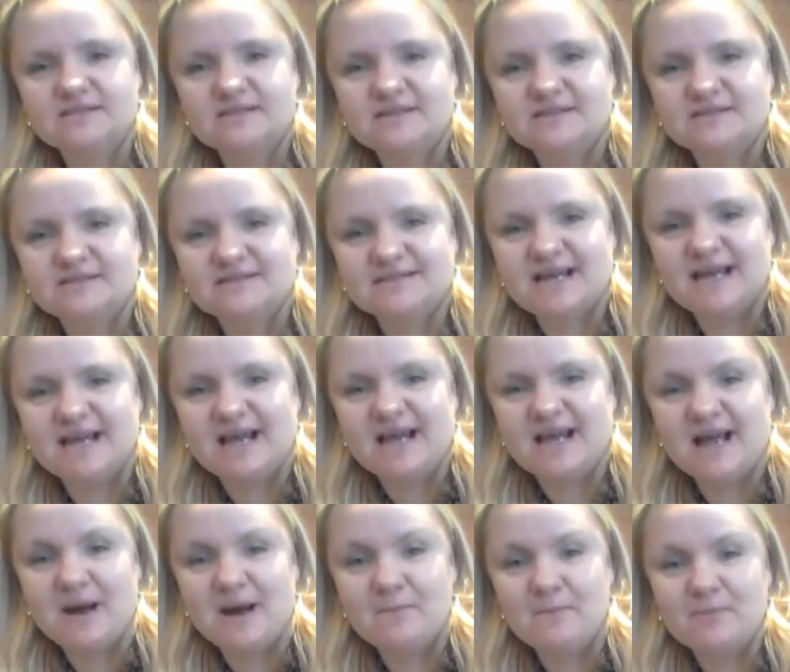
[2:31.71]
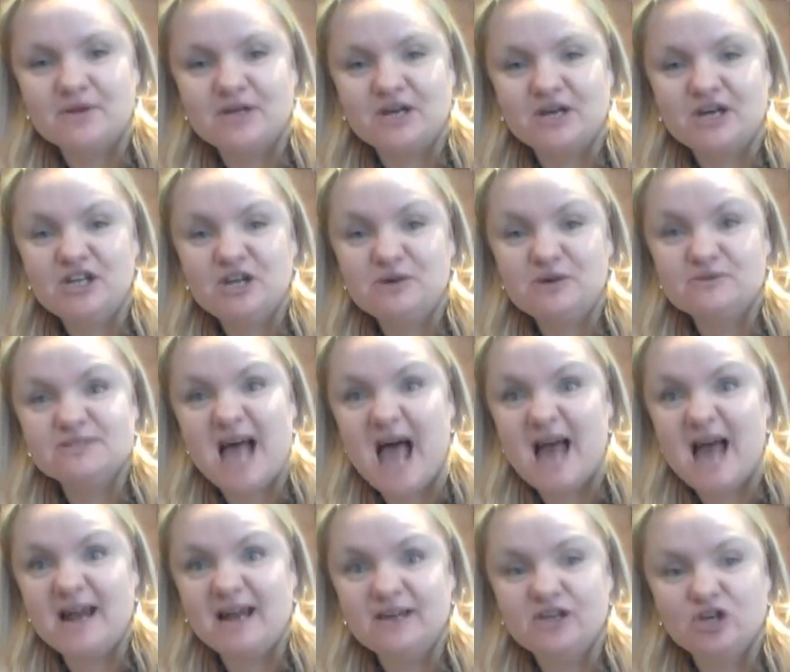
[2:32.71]
See here, but you can use
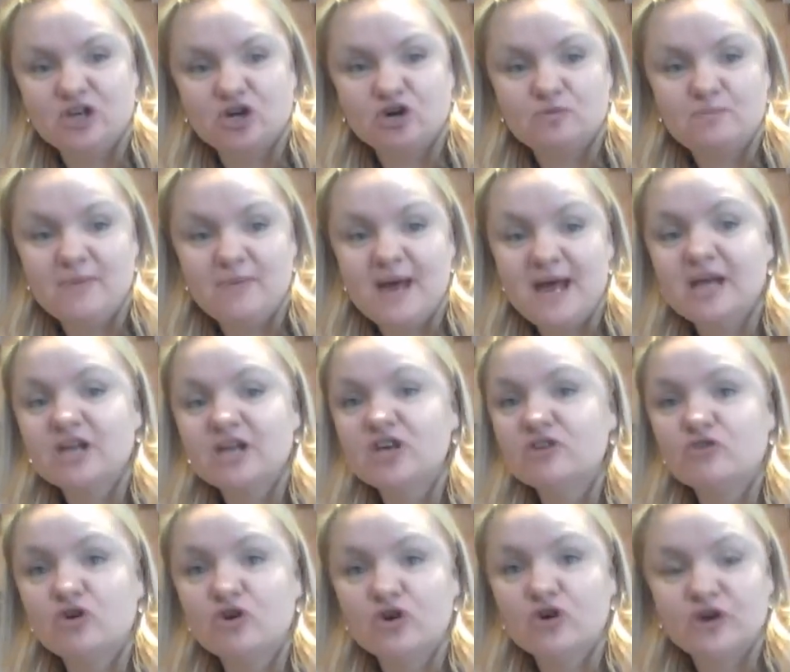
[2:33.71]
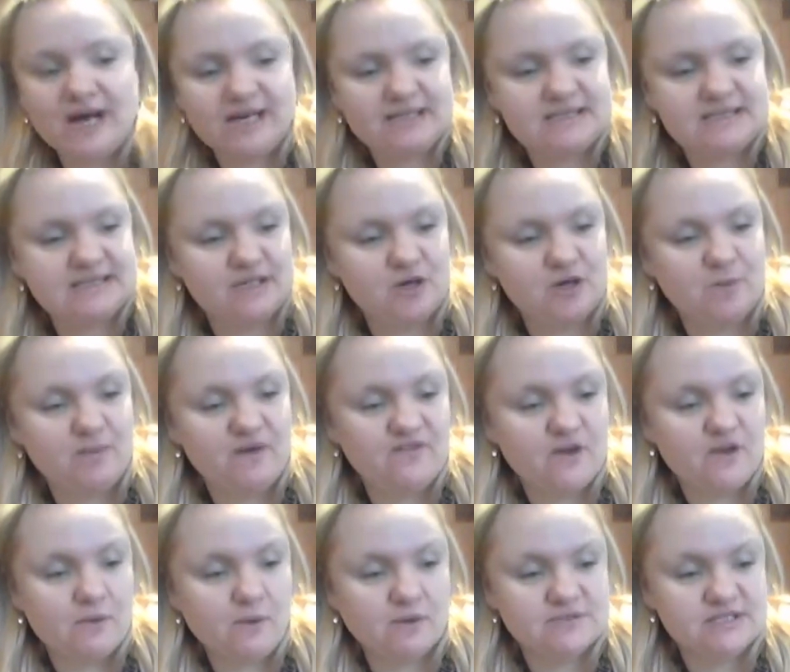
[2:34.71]
any. You could make your own icing up if
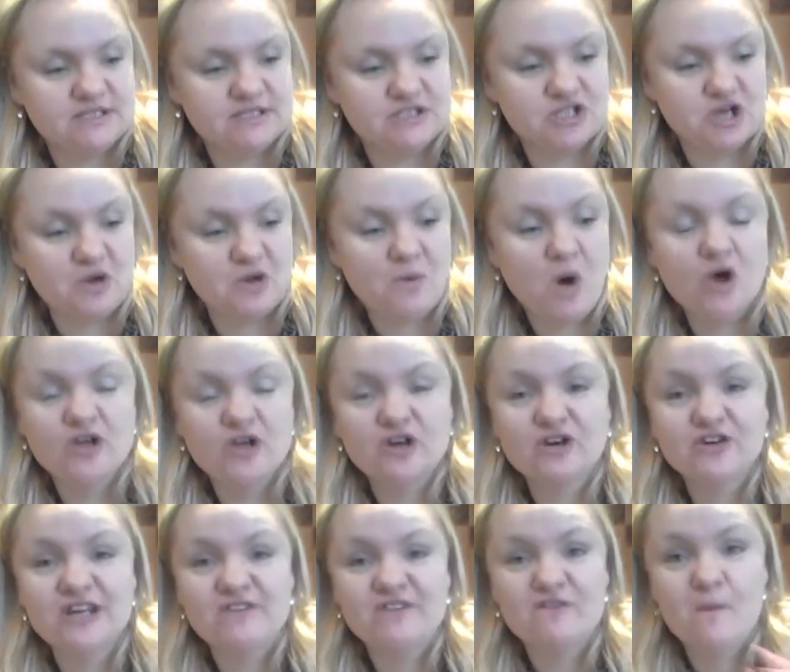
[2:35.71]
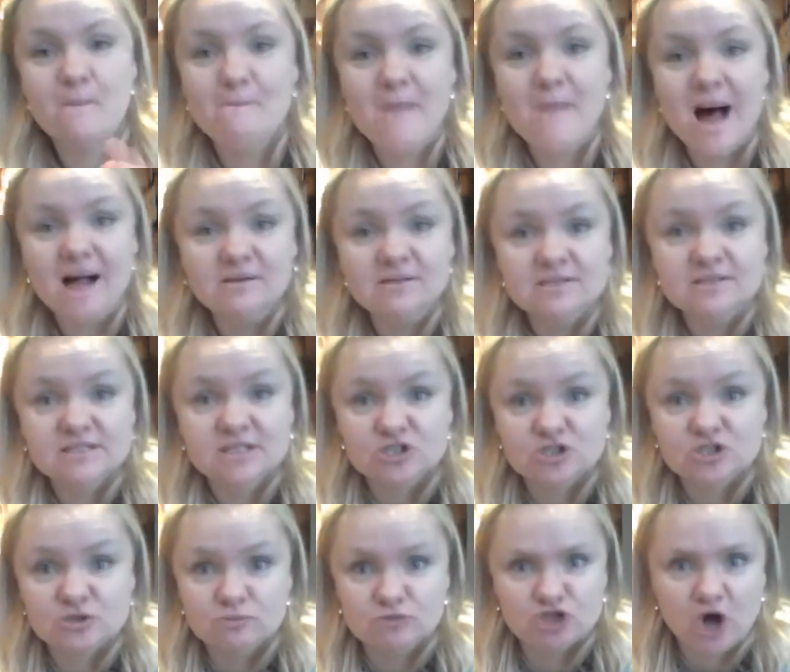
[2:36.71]
you wanted to, or you could even melt
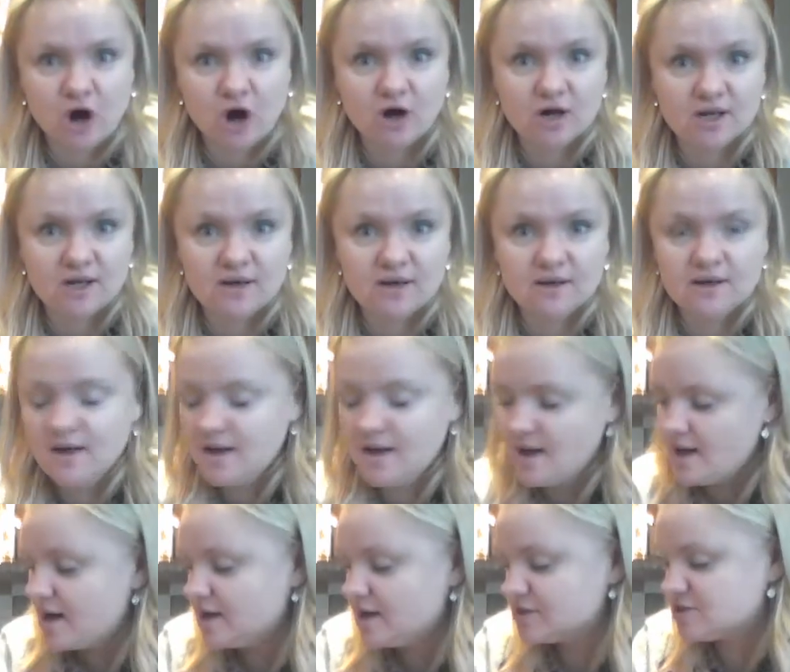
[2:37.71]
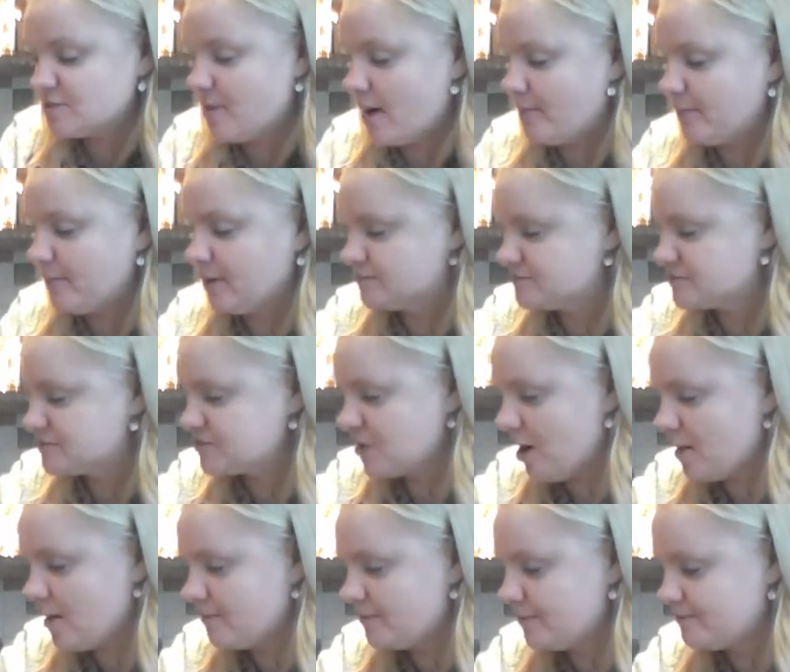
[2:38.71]
some chocolate to pop on
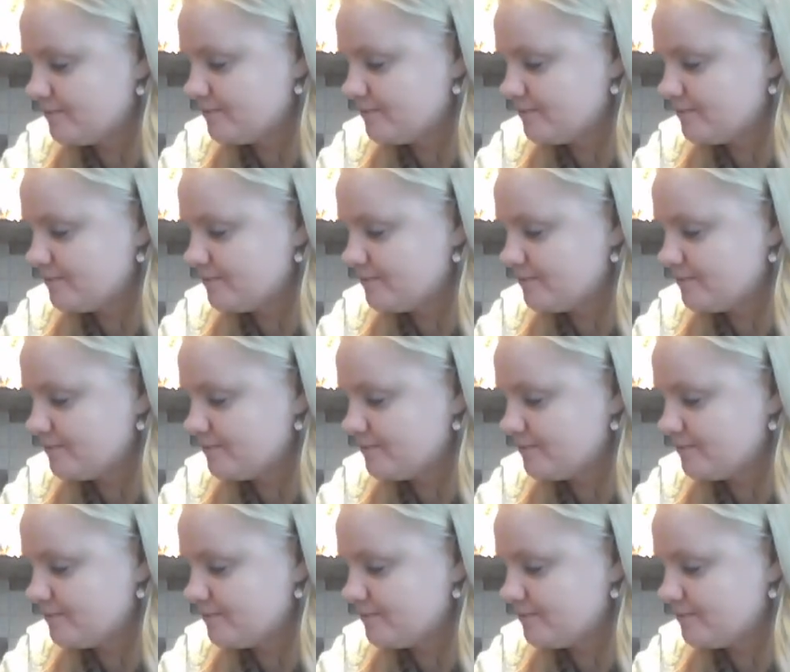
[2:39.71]
top.